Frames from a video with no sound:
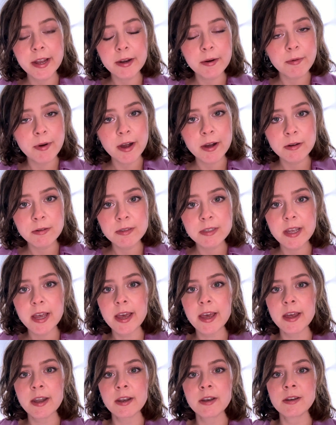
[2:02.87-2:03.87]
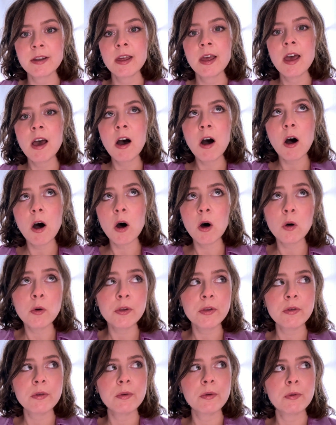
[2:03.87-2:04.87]
around and all
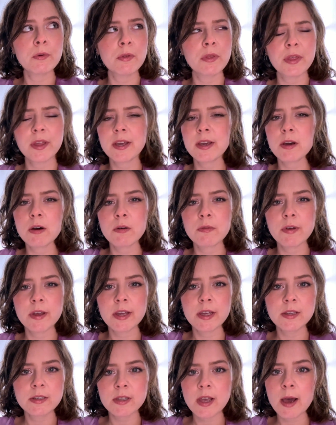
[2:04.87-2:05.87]
you think of is,